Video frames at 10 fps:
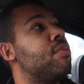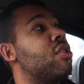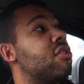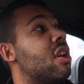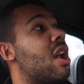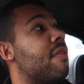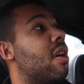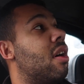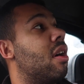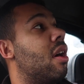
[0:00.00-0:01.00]
Just
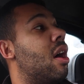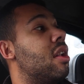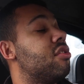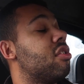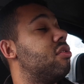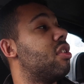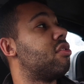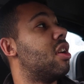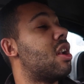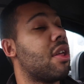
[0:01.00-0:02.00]
another
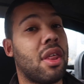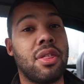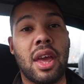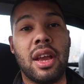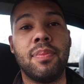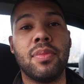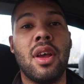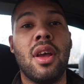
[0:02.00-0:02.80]
thing.